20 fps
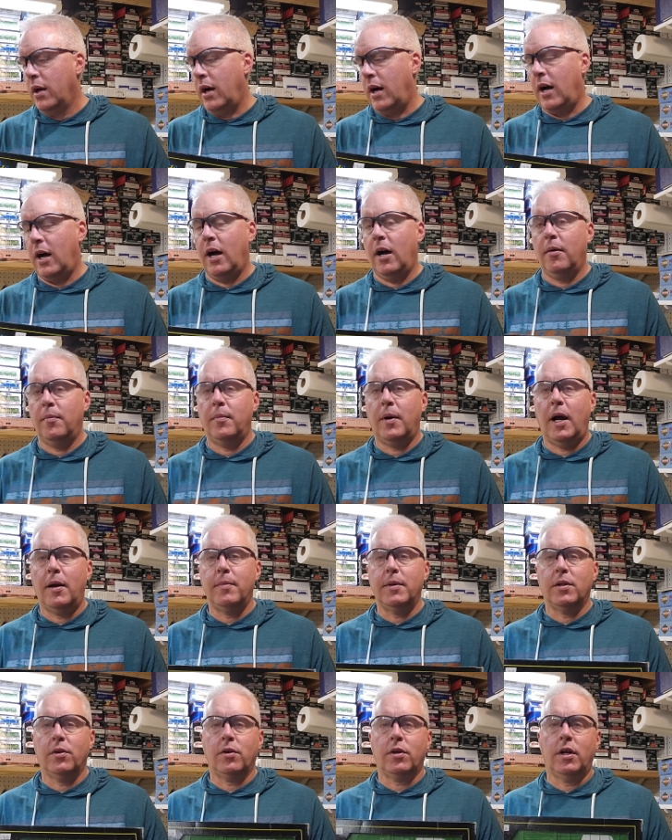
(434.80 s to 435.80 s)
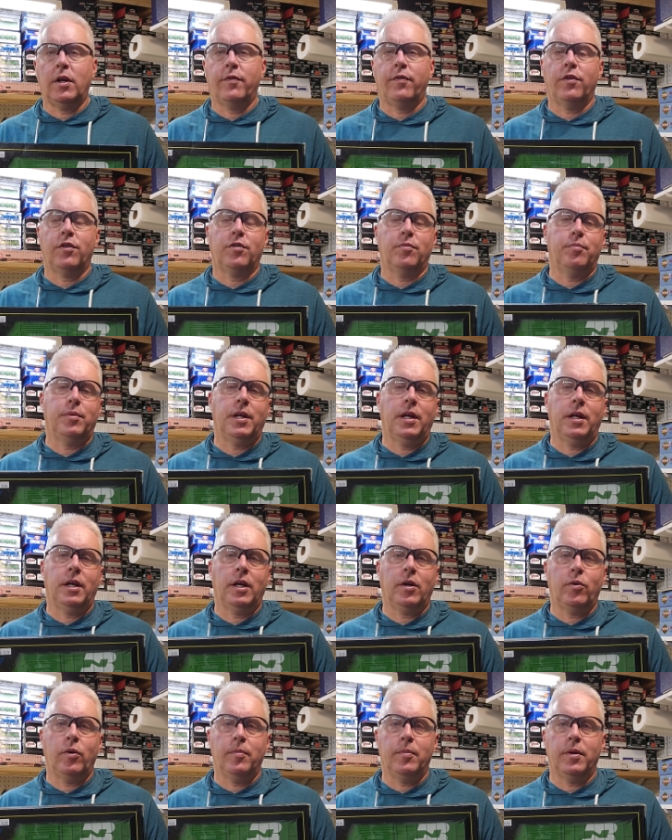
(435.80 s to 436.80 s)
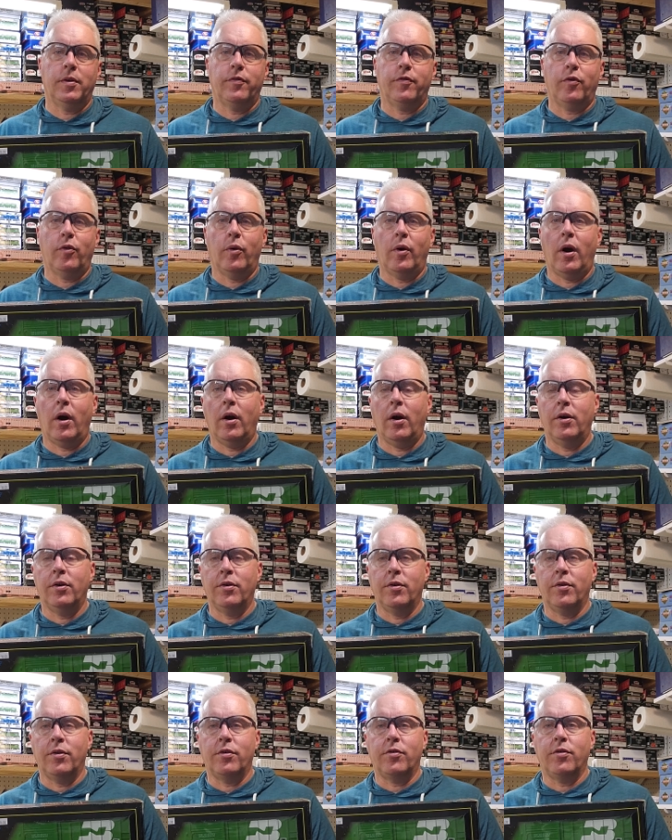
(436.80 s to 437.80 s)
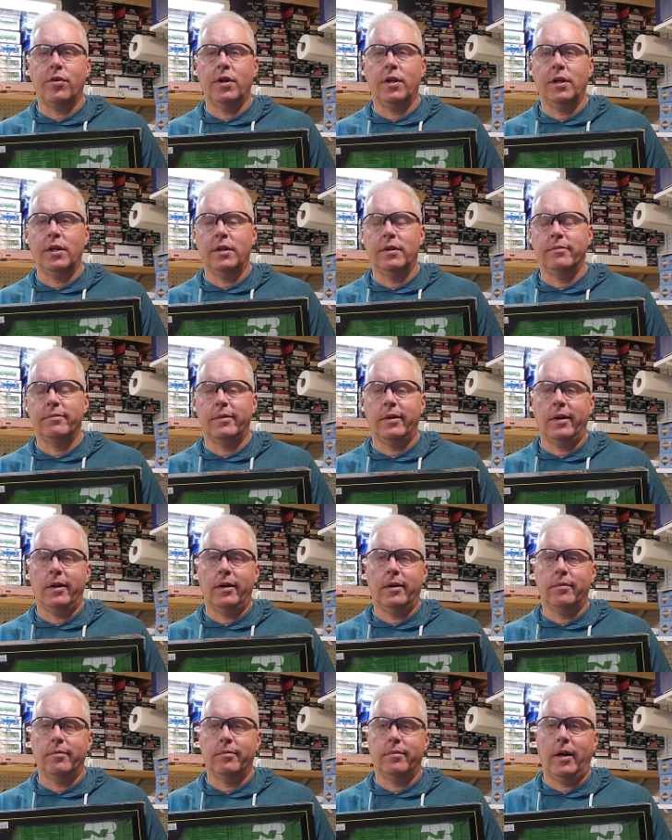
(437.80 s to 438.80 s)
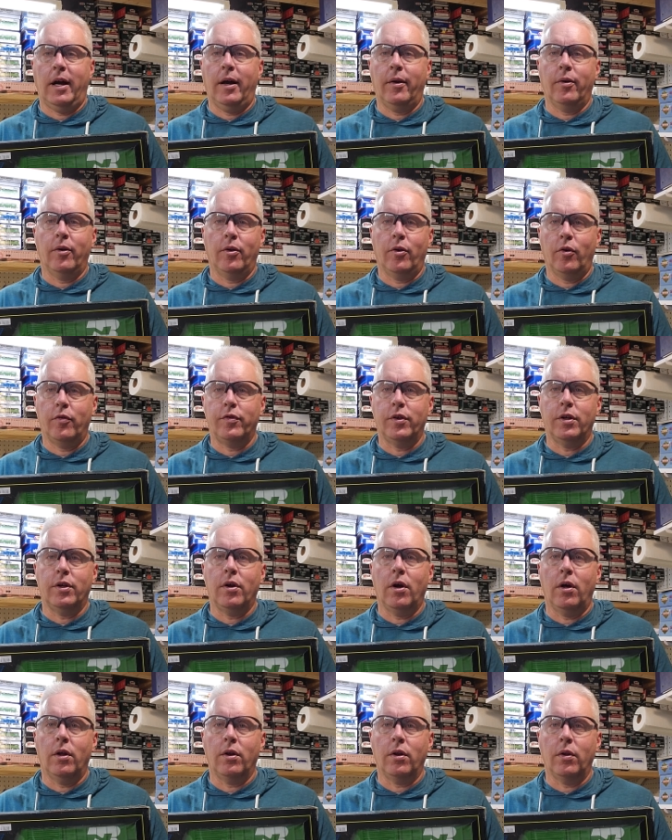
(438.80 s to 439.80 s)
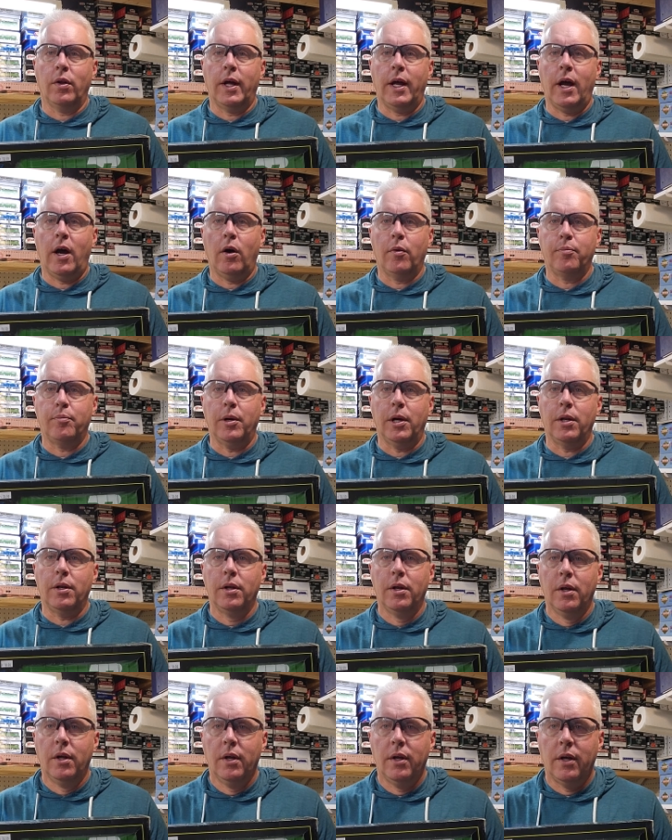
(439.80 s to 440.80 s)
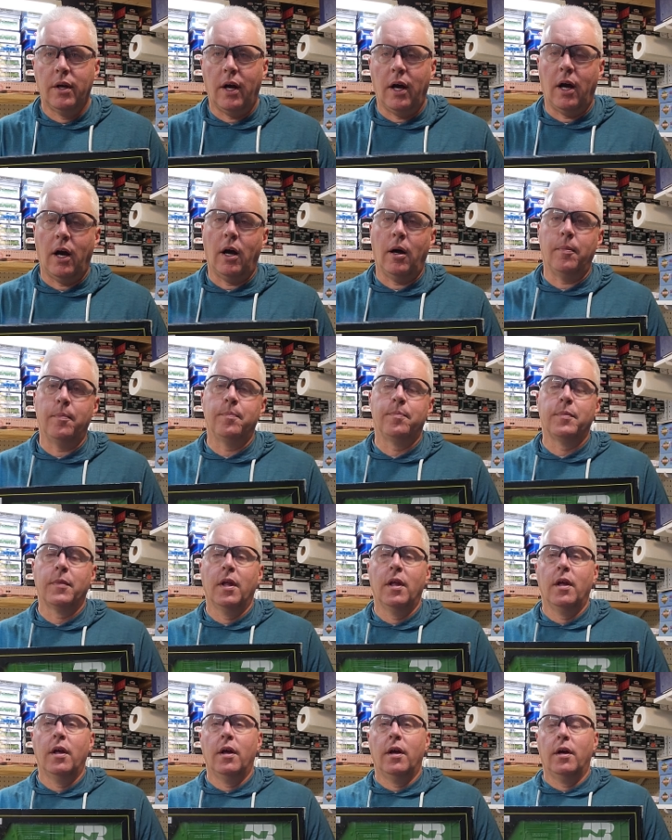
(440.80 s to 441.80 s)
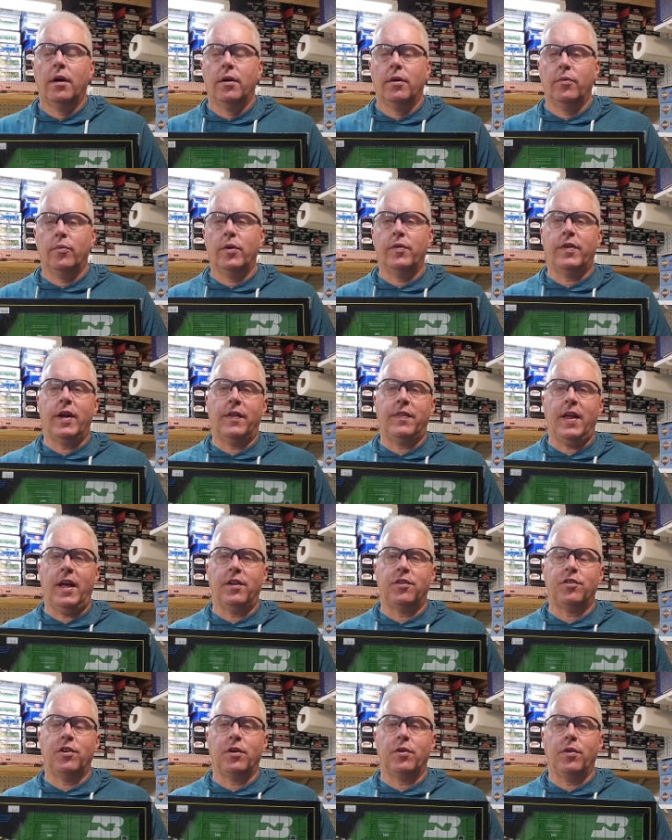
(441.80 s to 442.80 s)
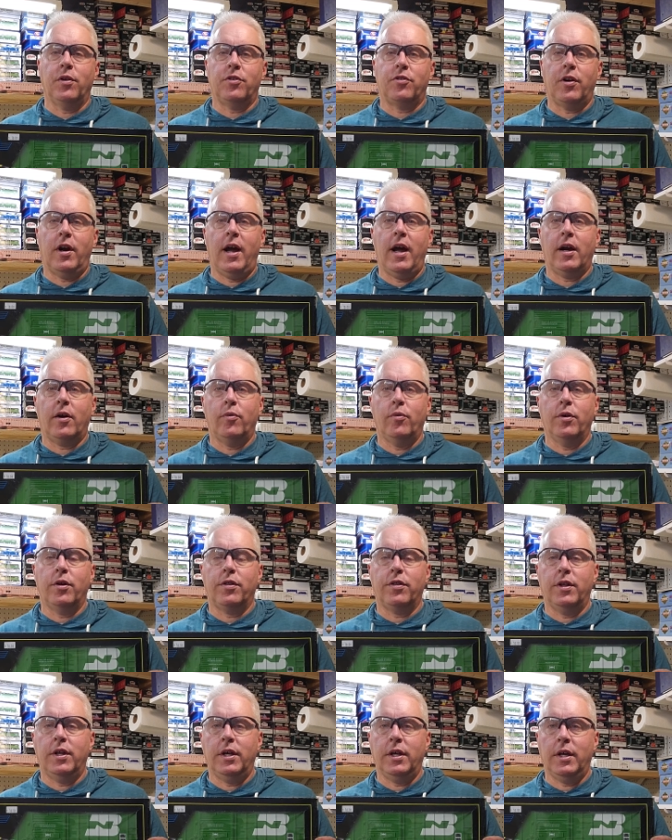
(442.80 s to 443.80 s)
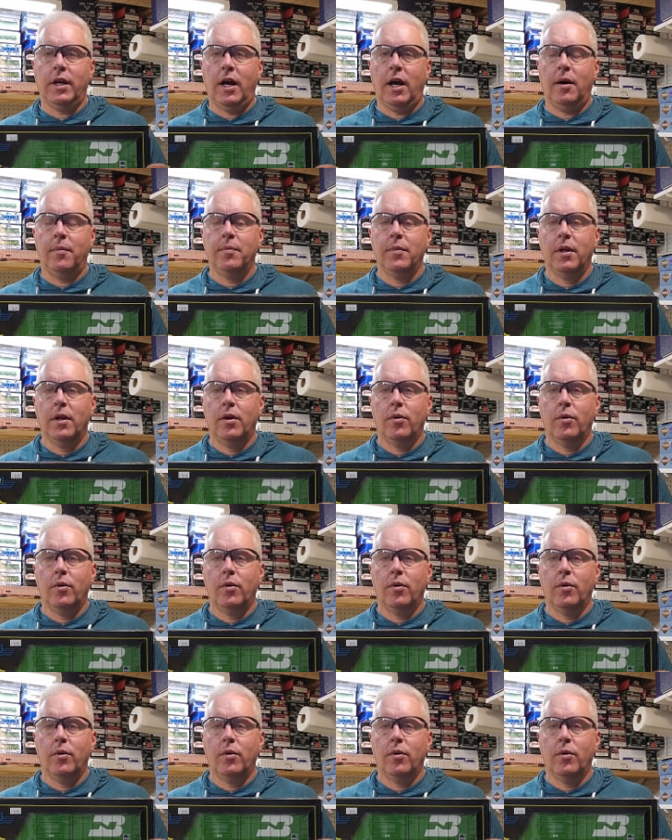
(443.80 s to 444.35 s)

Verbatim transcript: Um, I've been looking for some BN equipment for our under the tree. Uh, I don't know if you'd call it a layout, but um, we've got that circle of track with the uh,